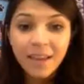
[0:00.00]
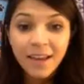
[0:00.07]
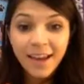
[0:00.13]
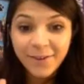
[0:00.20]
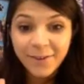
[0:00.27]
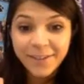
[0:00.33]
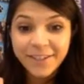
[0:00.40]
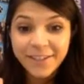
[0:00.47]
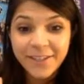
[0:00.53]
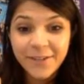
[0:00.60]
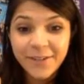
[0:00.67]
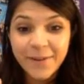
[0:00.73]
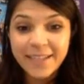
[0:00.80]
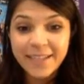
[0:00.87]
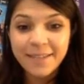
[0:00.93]
Hey Course
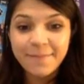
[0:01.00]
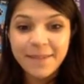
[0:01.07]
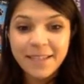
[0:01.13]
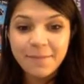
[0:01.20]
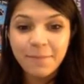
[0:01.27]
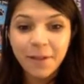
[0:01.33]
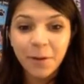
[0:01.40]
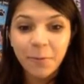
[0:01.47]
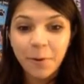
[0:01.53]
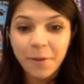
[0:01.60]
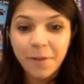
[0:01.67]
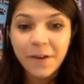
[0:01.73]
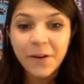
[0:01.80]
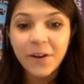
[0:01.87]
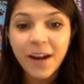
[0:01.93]
2, it's Miss
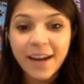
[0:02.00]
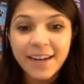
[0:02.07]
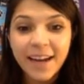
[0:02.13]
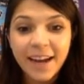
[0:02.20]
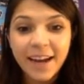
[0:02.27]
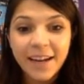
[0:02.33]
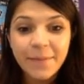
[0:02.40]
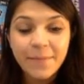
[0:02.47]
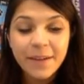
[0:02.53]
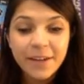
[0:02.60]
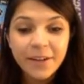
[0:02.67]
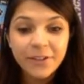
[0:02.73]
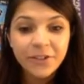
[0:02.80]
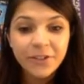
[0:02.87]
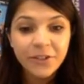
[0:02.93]
Bloodworth here, and I'm
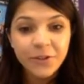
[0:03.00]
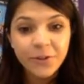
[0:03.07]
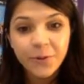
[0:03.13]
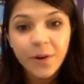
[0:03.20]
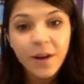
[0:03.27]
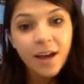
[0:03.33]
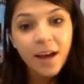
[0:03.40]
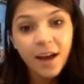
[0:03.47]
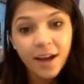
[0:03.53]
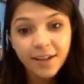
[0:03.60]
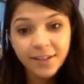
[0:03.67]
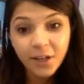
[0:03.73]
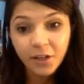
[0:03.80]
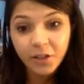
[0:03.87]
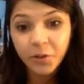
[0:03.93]
here to
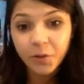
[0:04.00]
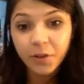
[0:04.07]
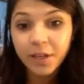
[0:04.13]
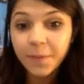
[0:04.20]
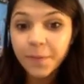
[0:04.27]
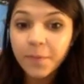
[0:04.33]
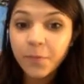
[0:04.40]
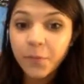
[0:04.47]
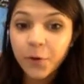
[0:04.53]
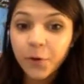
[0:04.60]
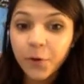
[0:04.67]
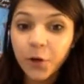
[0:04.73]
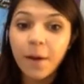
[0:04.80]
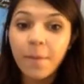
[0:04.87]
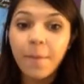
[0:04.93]
talk to you a little bit
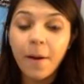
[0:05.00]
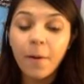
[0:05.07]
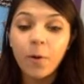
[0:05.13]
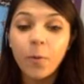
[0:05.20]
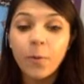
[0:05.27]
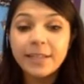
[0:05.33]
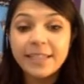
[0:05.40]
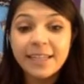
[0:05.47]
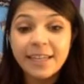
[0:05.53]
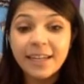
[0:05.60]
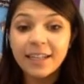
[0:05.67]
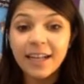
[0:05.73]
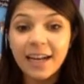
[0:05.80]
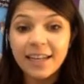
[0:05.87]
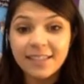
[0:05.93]
more about what we did in
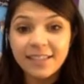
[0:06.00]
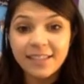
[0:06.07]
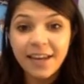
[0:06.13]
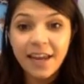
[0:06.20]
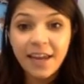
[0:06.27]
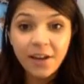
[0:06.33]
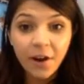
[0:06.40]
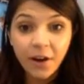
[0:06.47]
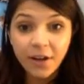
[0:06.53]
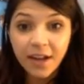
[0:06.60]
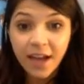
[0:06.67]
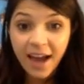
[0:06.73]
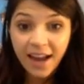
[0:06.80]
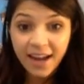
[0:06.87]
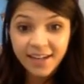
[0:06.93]
class today on
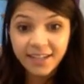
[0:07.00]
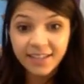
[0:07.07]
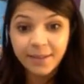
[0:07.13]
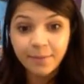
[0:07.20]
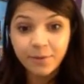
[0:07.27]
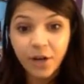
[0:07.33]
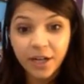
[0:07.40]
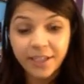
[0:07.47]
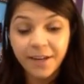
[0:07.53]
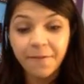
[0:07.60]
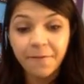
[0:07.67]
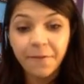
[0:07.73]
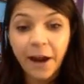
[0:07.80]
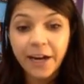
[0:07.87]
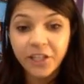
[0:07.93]
adding and subtracting
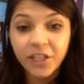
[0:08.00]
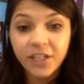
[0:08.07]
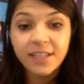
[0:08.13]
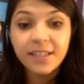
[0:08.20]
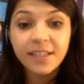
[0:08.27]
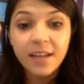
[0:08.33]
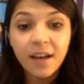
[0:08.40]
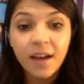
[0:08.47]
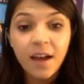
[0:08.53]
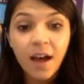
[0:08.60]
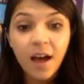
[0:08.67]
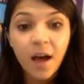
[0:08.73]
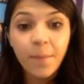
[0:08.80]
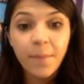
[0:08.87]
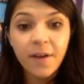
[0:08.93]
fractions.
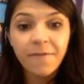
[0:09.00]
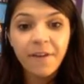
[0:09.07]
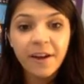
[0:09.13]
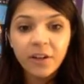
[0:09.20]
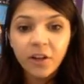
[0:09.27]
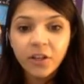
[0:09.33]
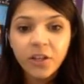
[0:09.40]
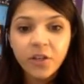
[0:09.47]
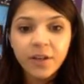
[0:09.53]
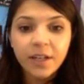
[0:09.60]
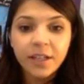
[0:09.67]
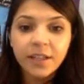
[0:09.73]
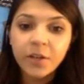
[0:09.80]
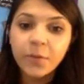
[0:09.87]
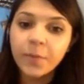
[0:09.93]
If at all you get a
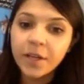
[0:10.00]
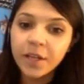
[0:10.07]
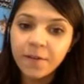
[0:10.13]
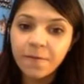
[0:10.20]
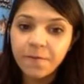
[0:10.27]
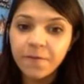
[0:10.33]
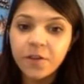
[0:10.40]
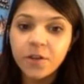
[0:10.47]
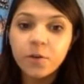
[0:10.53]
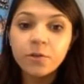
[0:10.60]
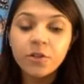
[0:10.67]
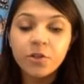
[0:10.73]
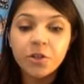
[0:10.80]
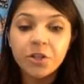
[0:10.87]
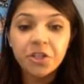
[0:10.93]
little bit
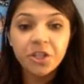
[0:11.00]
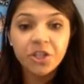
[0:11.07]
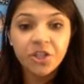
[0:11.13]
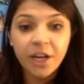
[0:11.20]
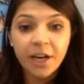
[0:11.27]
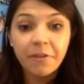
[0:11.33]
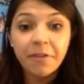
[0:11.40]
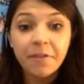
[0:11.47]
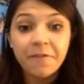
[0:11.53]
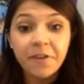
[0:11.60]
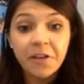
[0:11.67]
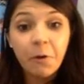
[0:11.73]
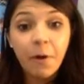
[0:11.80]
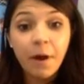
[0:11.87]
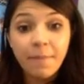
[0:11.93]
confused, you can just check out the
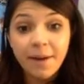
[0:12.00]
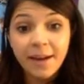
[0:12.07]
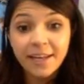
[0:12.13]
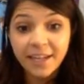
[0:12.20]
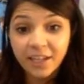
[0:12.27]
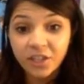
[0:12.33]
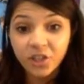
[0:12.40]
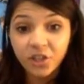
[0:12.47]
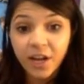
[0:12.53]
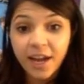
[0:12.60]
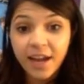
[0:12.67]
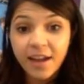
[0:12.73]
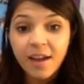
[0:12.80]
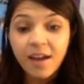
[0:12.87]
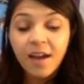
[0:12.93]
video I made
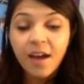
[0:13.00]
yesterday.